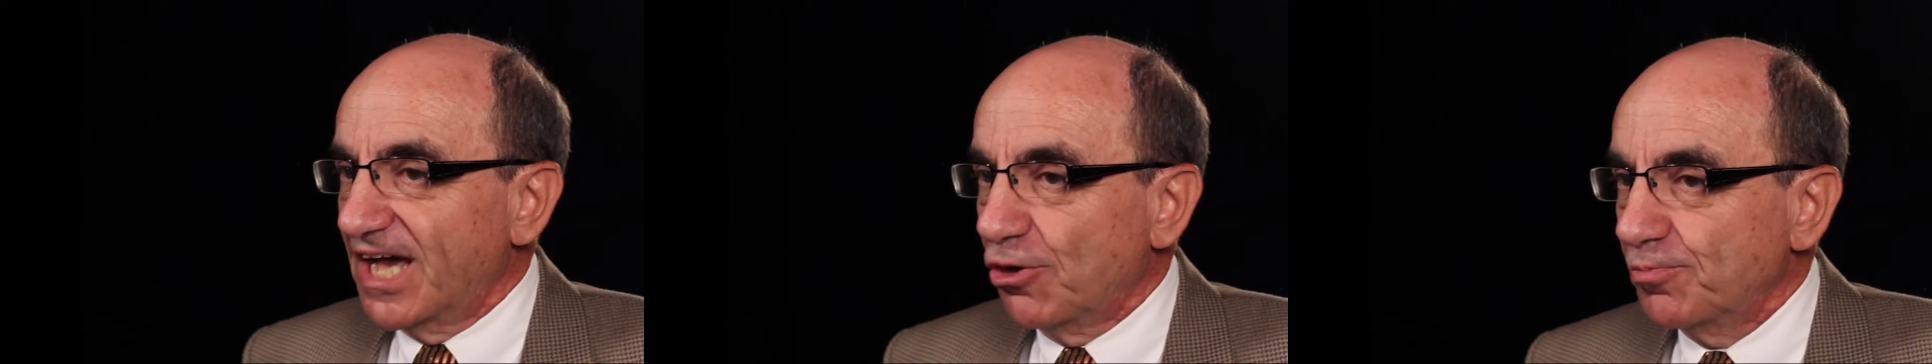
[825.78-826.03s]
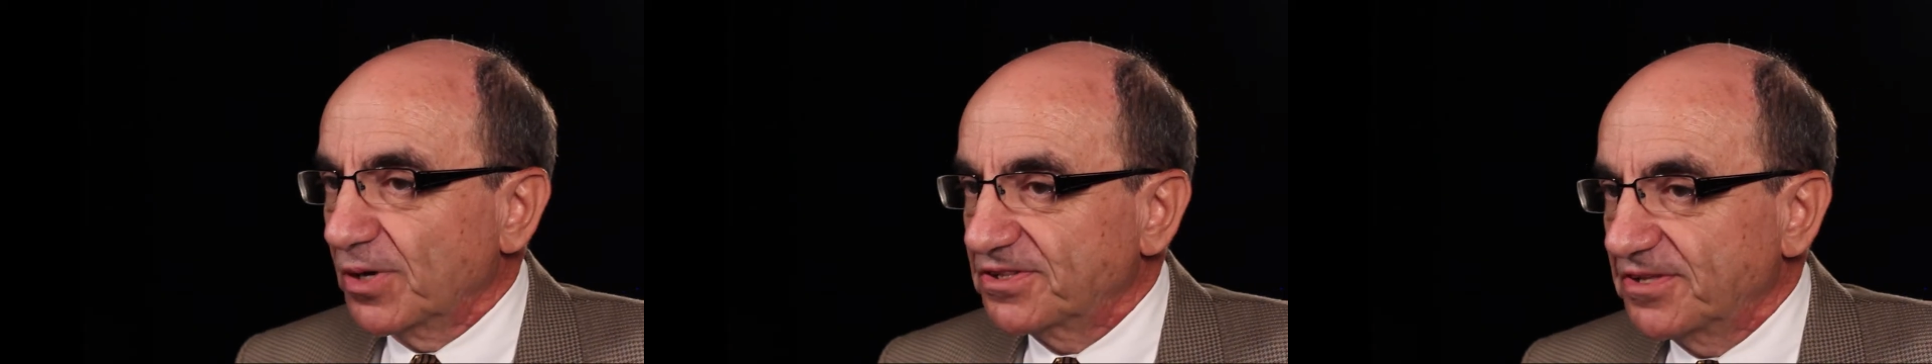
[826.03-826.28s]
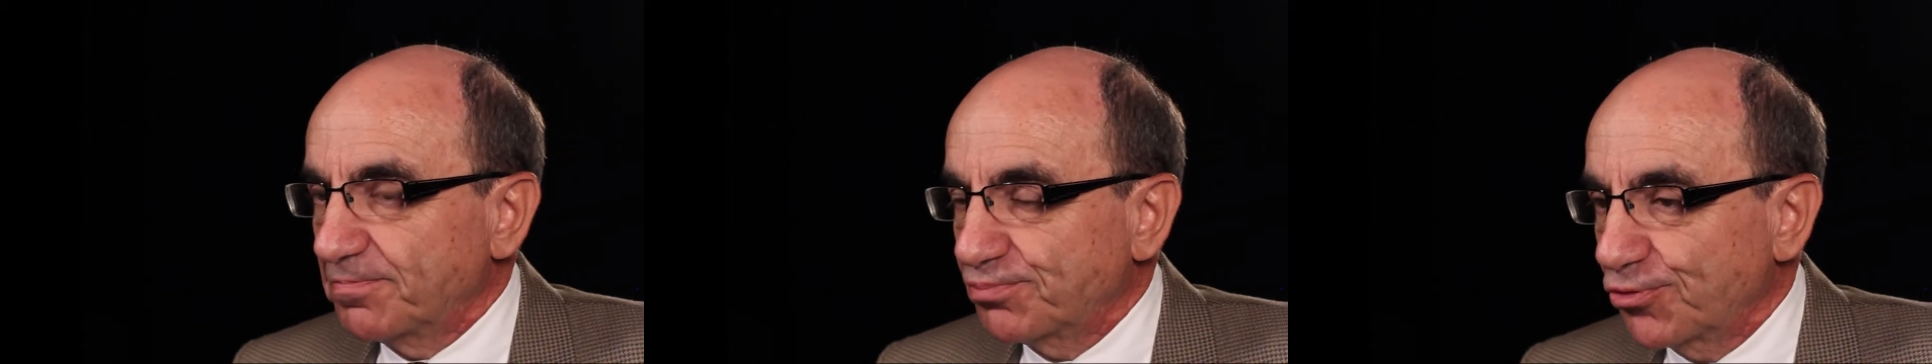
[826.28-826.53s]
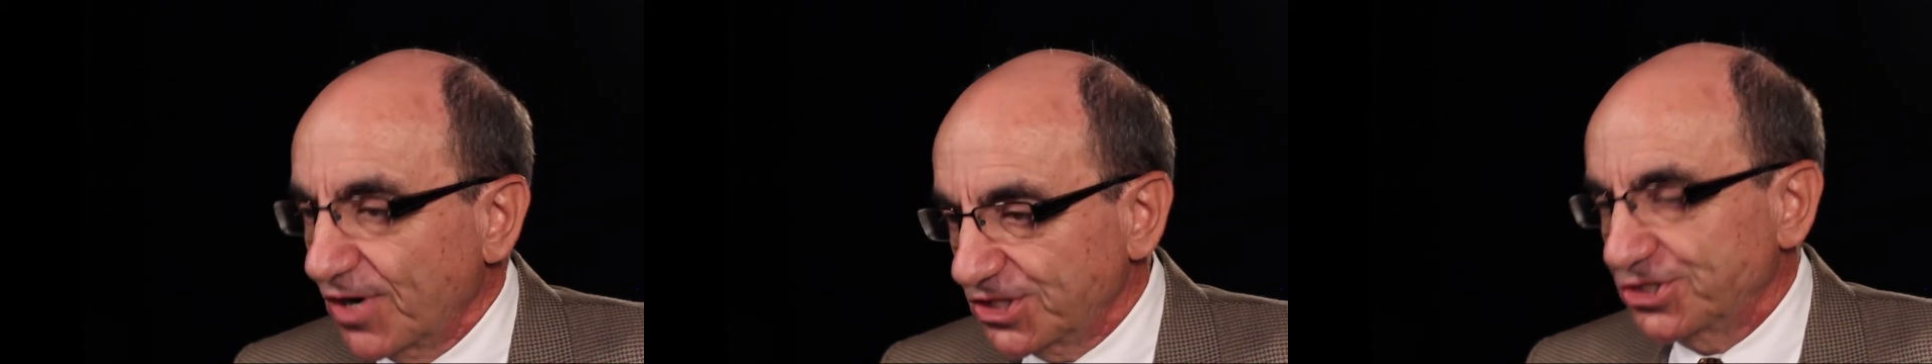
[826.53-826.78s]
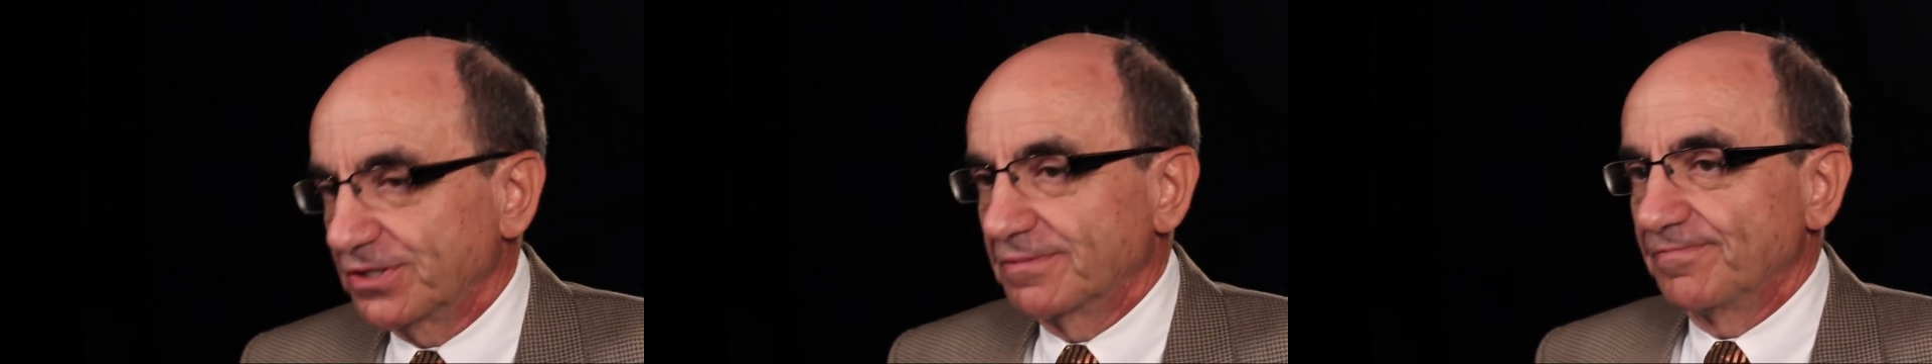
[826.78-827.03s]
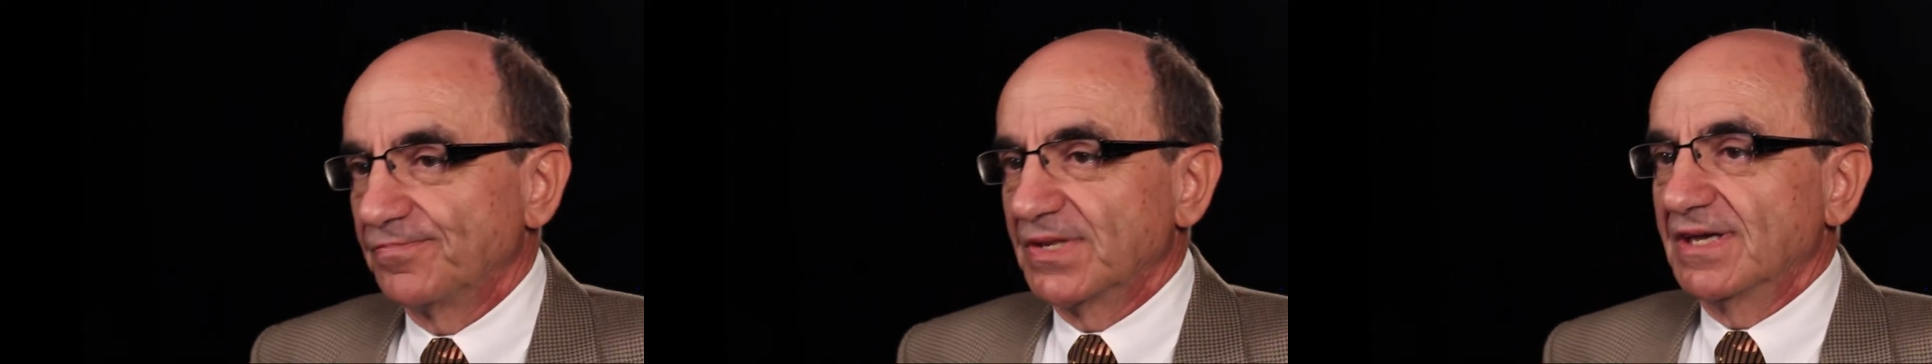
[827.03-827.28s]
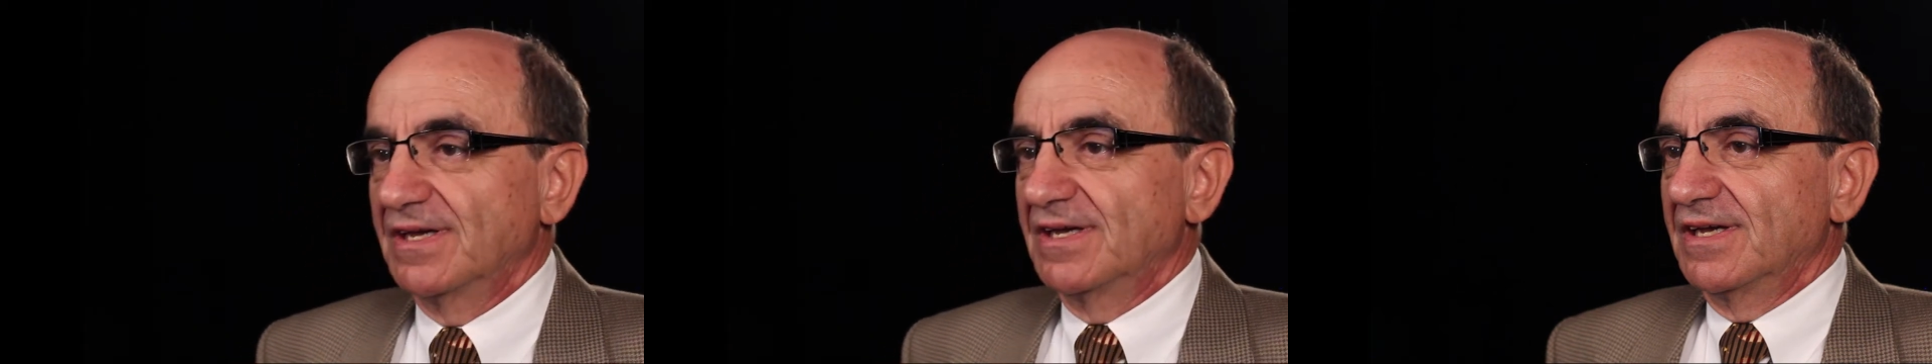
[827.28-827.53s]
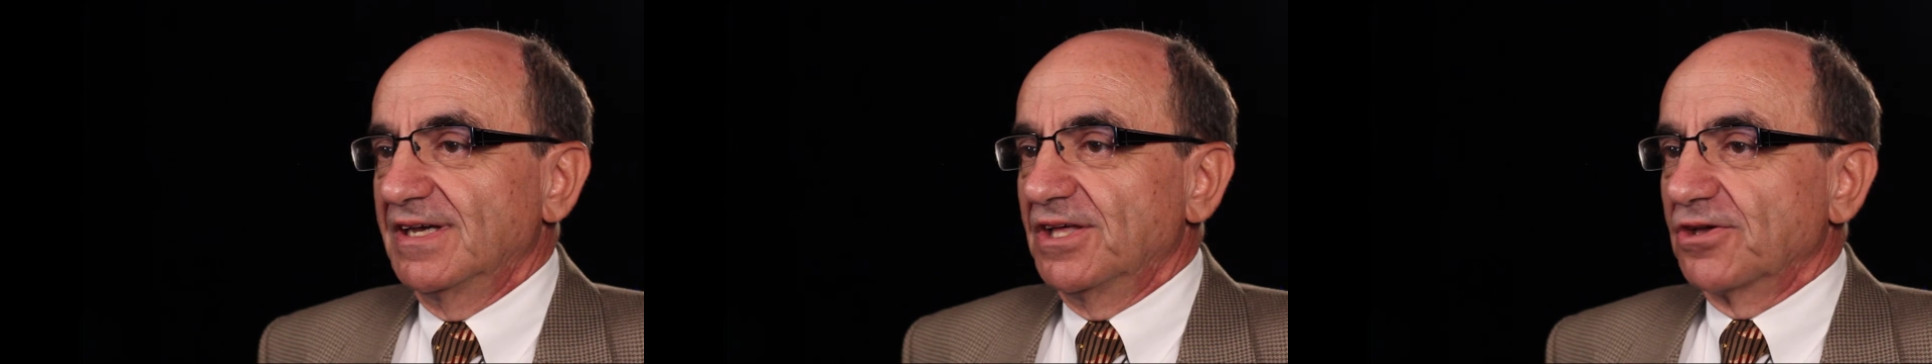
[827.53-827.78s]
now, but depression,
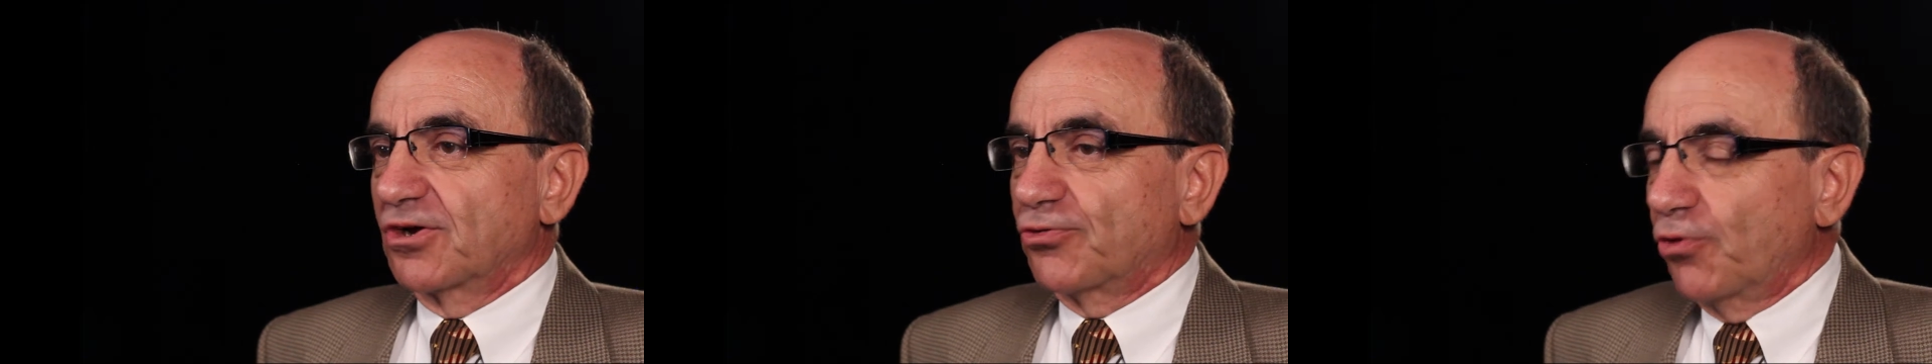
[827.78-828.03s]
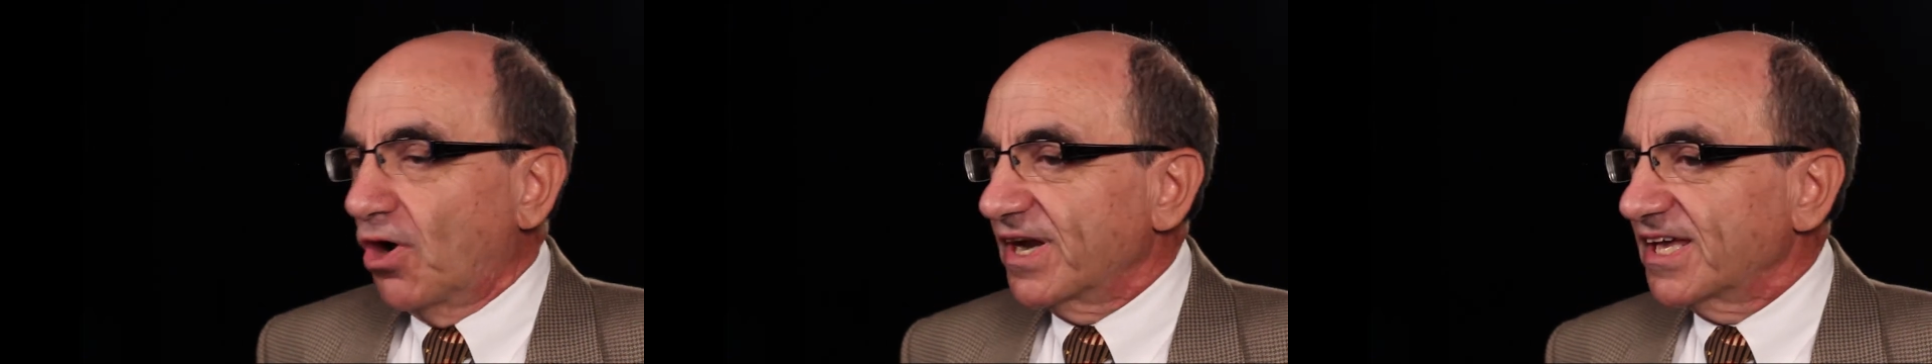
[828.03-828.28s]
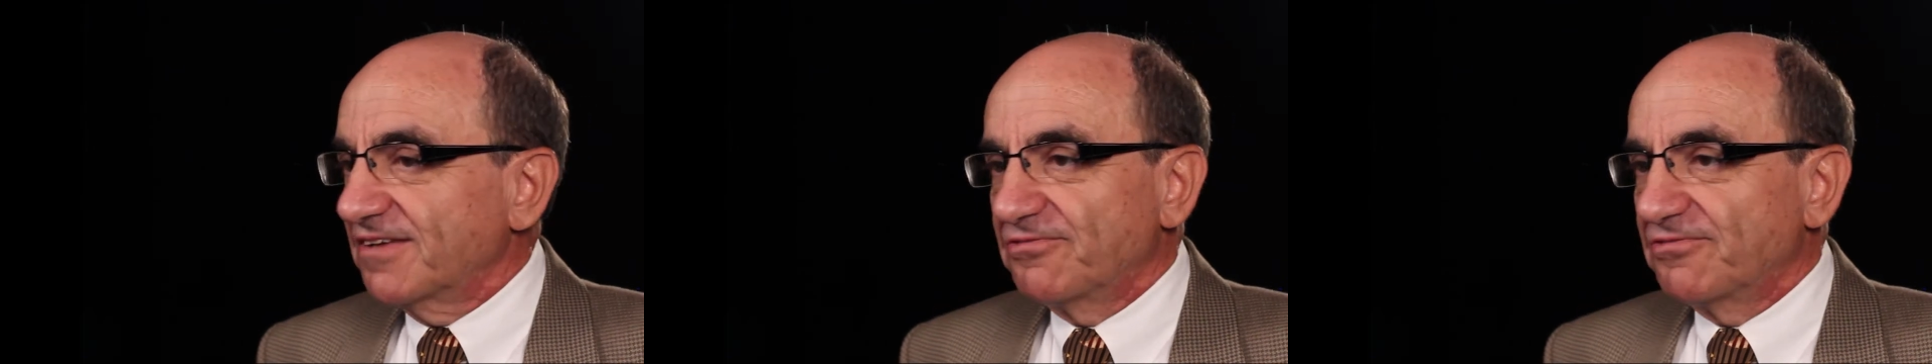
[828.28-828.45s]
chronic